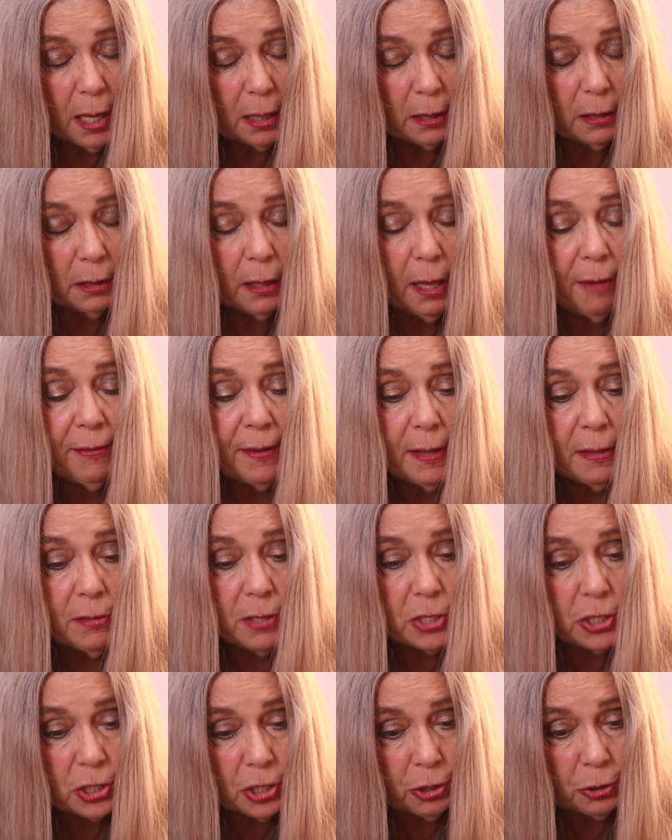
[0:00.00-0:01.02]
loving
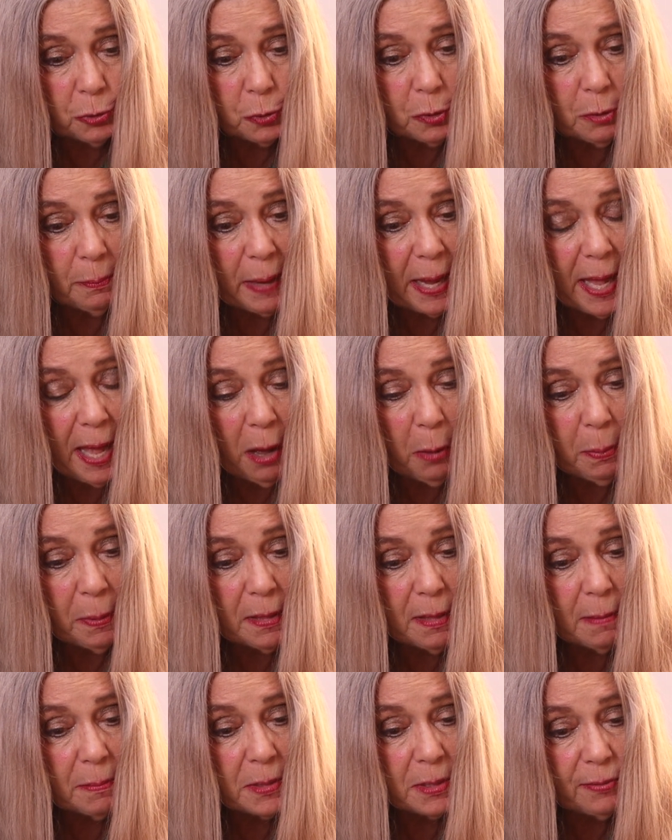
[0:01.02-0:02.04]
the children by
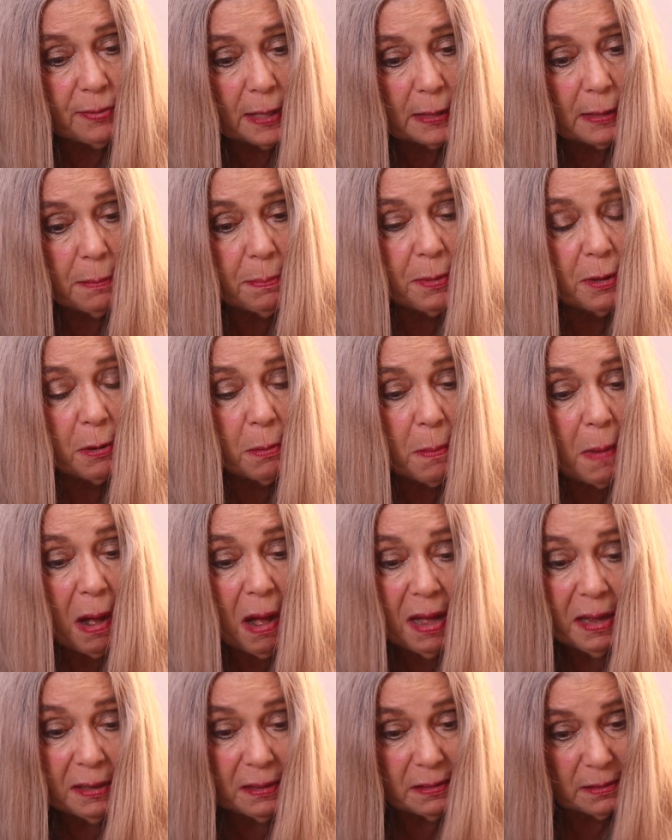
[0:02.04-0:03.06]
helping them develop their
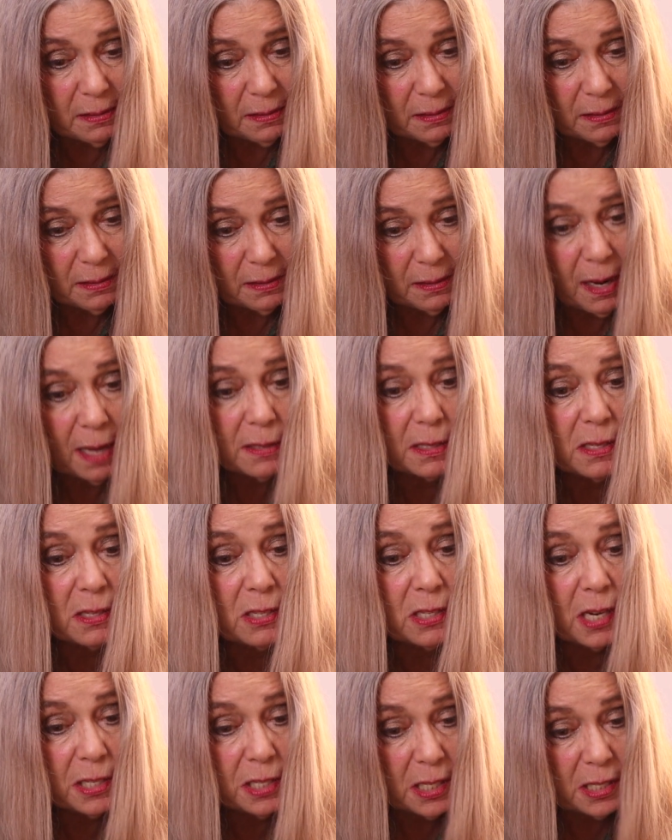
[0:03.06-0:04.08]
mind, not
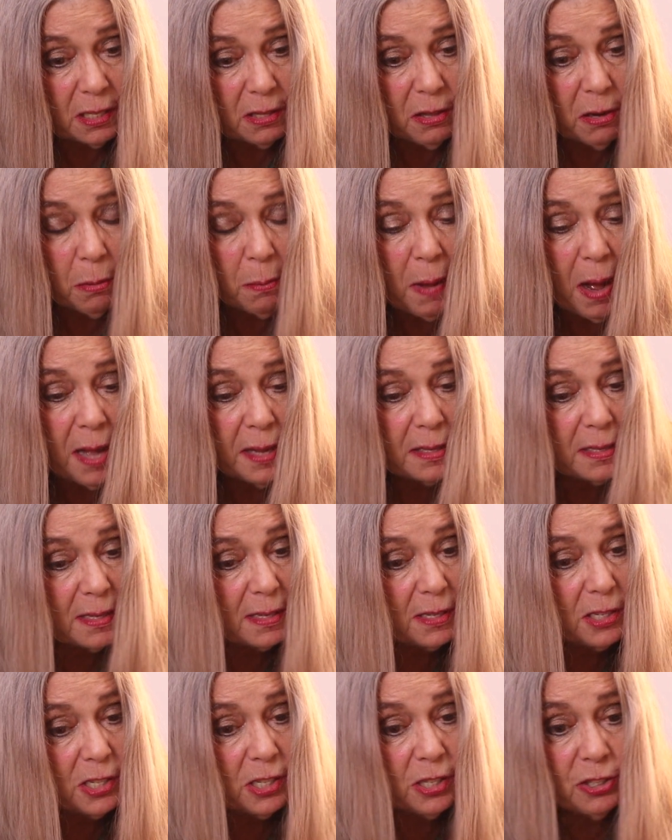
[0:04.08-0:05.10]
stunting their minds
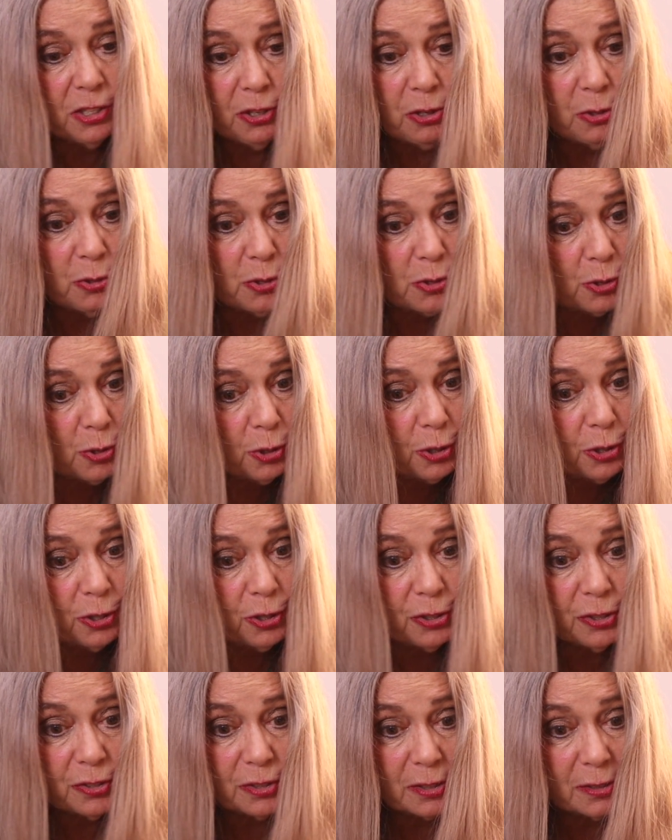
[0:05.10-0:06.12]
into little
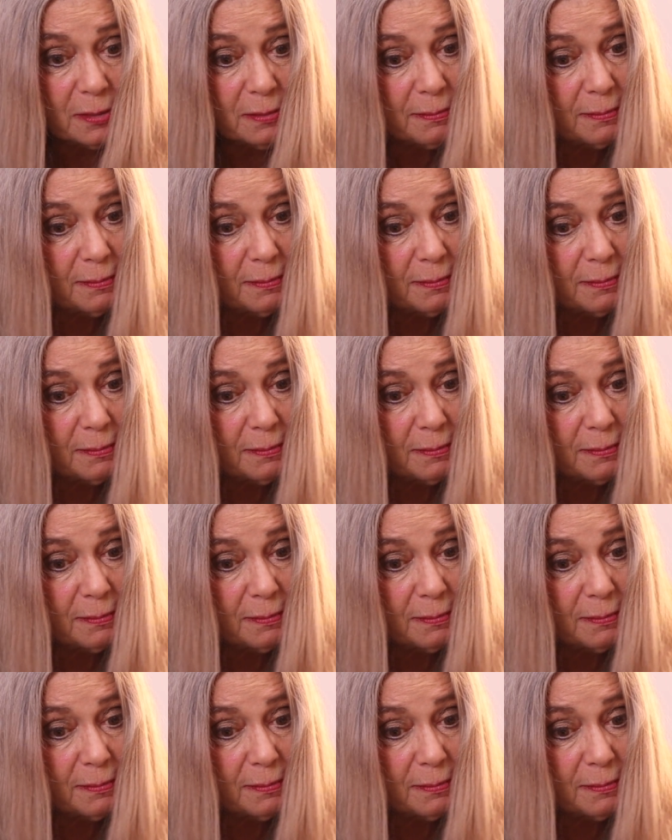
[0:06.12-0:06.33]
circles.